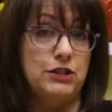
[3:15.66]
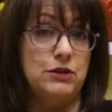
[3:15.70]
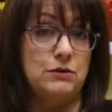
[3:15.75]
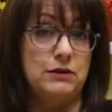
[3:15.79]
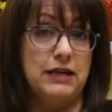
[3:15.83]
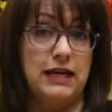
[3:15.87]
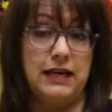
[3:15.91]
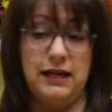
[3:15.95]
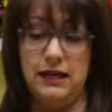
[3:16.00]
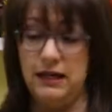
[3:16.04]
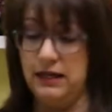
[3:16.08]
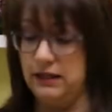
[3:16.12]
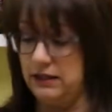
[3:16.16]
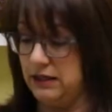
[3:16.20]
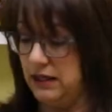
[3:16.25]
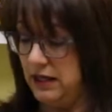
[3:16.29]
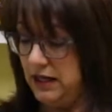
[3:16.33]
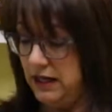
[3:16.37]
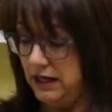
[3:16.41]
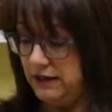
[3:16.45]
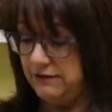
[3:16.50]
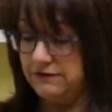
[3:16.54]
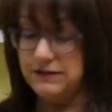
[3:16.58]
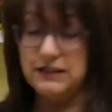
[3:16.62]
you can.
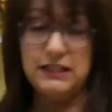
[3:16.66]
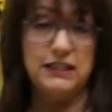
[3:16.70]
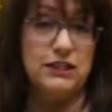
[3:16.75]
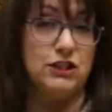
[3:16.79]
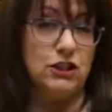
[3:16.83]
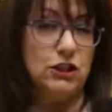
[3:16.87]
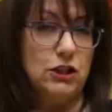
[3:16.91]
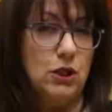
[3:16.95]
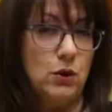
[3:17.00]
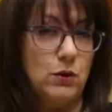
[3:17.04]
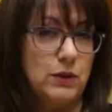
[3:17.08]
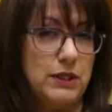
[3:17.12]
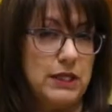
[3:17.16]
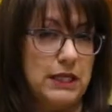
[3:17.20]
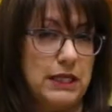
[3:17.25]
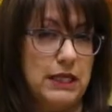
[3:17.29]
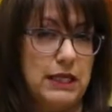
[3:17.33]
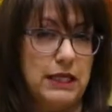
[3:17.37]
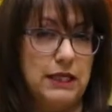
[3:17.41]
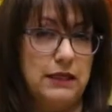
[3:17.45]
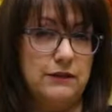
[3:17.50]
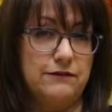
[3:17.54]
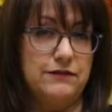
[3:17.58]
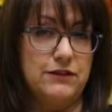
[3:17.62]
If you need to lower the
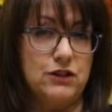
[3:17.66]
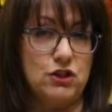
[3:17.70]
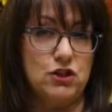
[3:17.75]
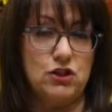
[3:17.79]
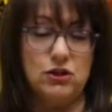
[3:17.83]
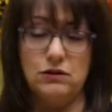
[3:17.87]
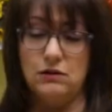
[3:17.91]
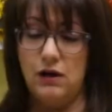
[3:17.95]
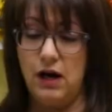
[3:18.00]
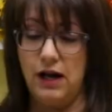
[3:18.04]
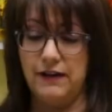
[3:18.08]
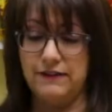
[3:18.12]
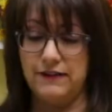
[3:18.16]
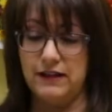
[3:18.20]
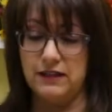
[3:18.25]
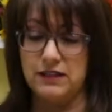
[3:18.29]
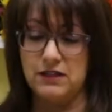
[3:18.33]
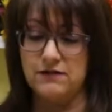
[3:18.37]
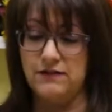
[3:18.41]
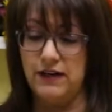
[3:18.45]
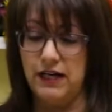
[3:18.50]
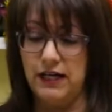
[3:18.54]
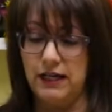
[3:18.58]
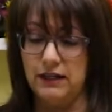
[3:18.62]
heat, if it's too hot,
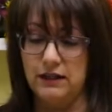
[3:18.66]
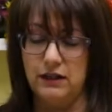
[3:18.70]
that's fine,